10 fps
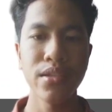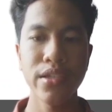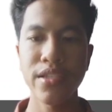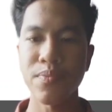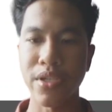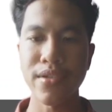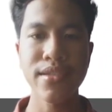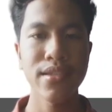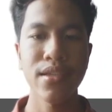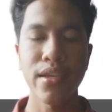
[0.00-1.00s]
It is because
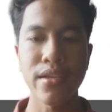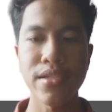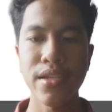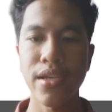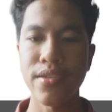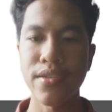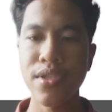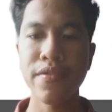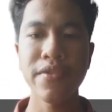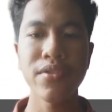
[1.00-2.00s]
AirAsia has
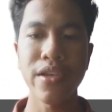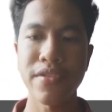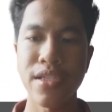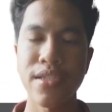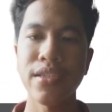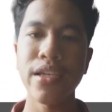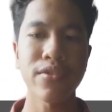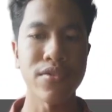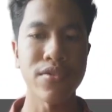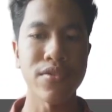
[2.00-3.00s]
used fuel efficiency
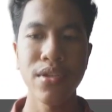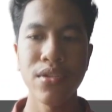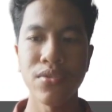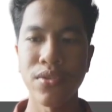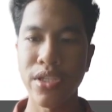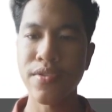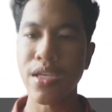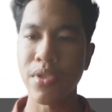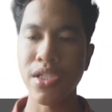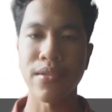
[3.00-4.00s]
technology to reduce
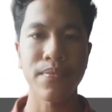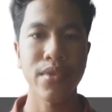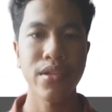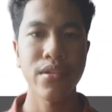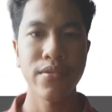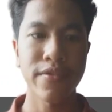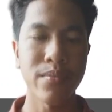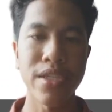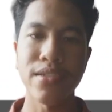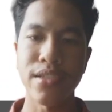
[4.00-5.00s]
emission.
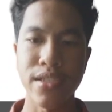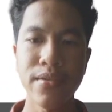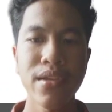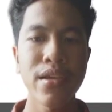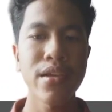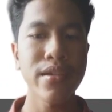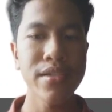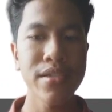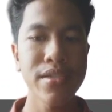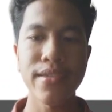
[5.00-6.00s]
From this strategy,
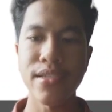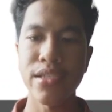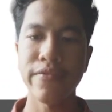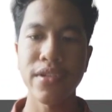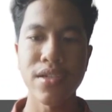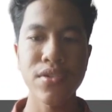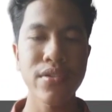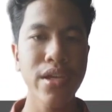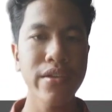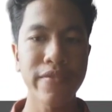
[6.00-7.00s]
AirAsia has achieved a
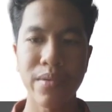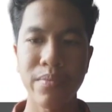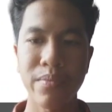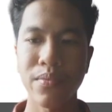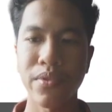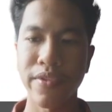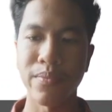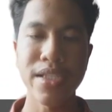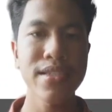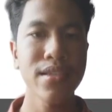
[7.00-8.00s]
strong environmental
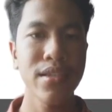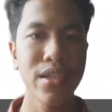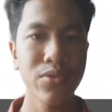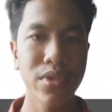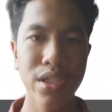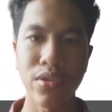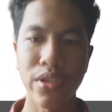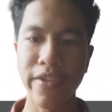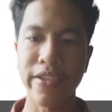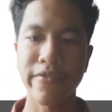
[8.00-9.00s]
performance in
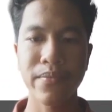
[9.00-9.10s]
2025.